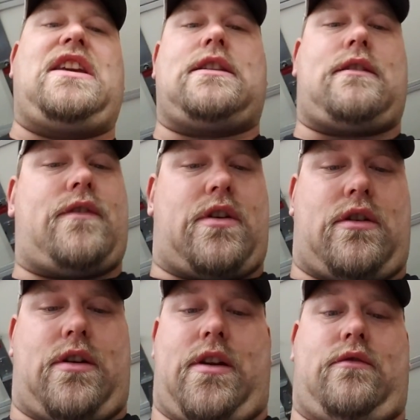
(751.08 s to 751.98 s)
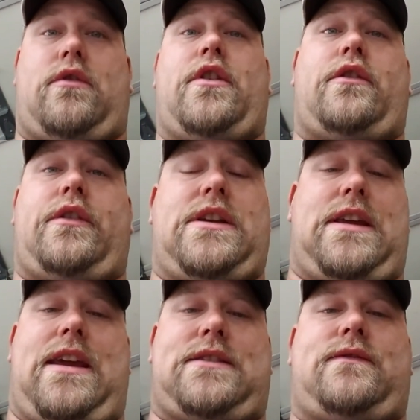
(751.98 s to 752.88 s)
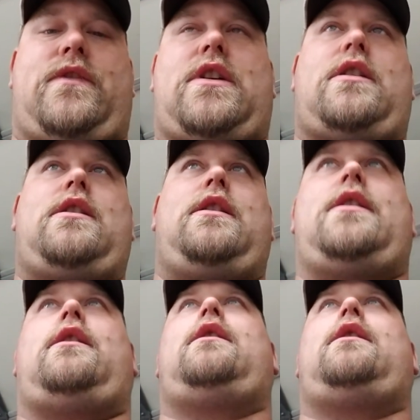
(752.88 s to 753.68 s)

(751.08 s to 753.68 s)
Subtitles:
of a turn. It literally takes very little.